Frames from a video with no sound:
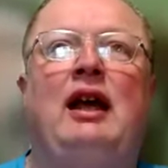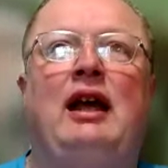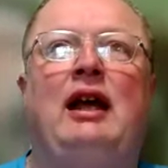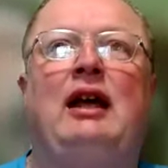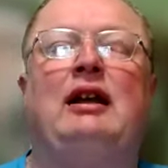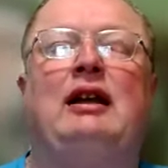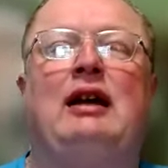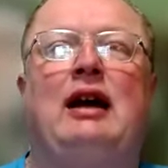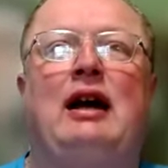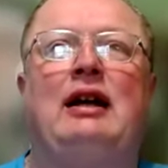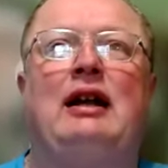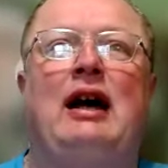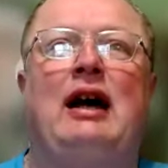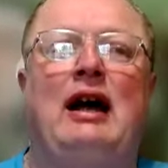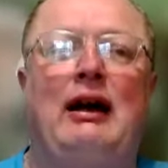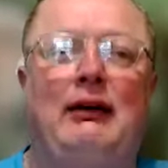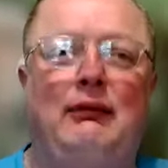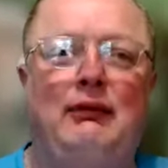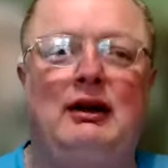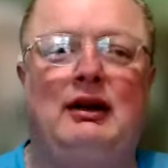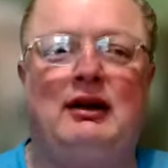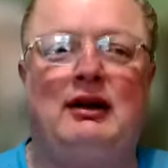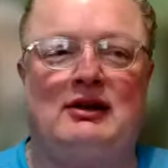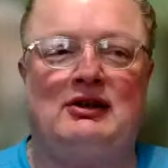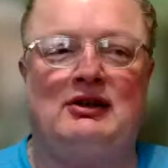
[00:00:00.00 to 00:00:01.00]
And
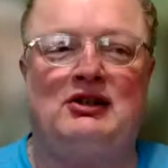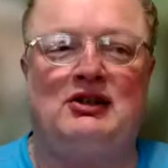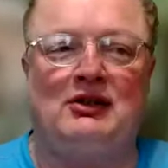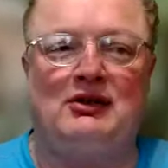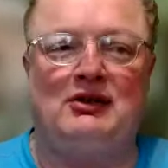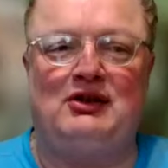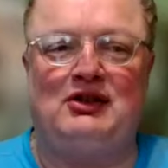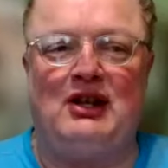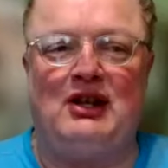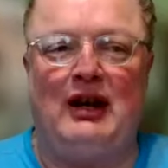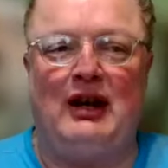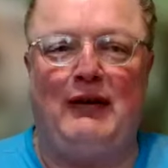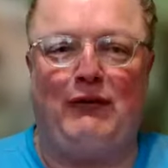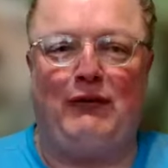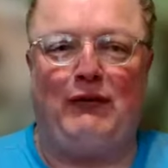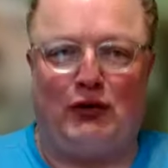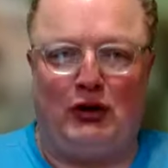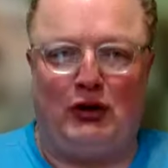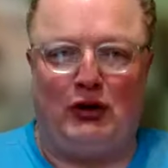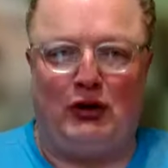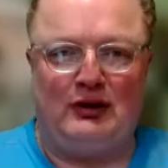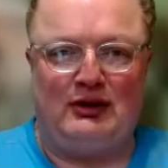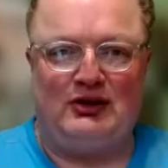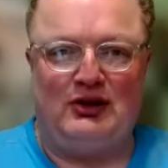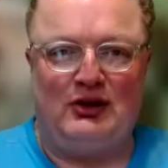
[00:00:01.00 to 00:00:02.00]
I would also say
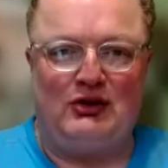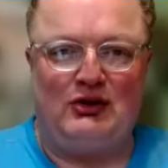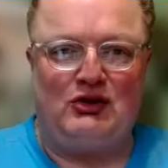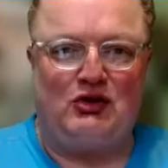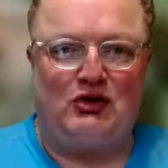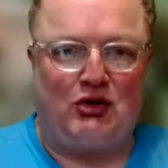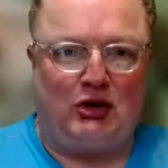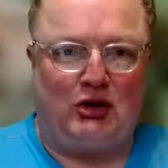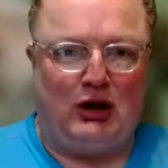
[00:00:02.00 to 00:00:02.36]
frosted